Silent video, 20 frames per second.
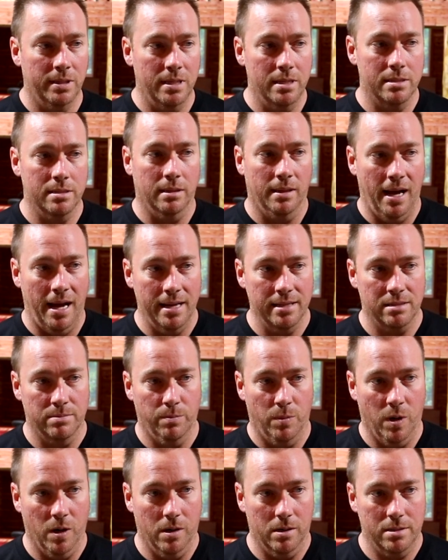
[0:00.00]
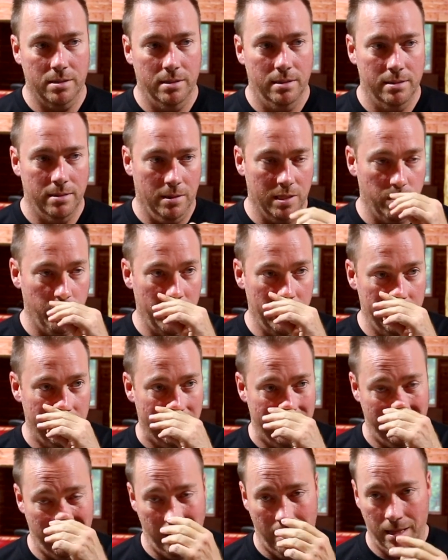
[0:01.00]
this last March, so it's been
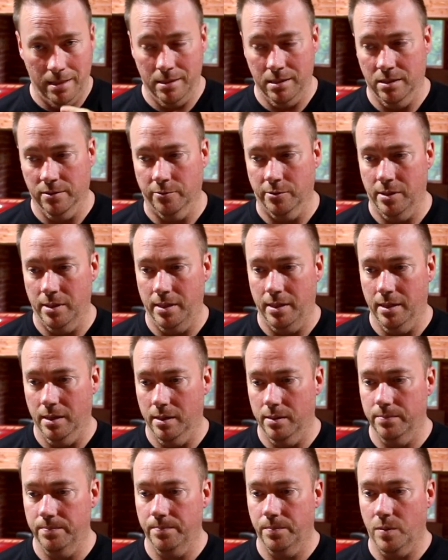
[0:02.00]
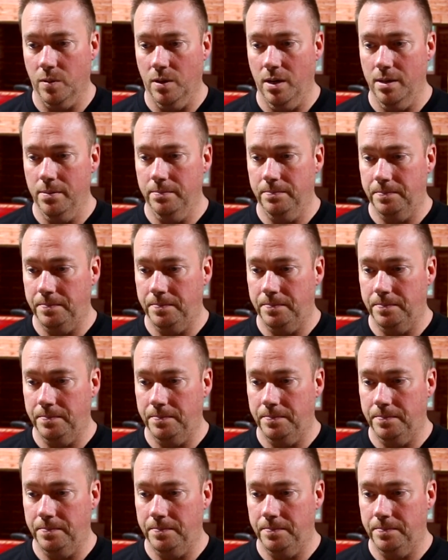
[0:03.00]
just slightly over a year, right?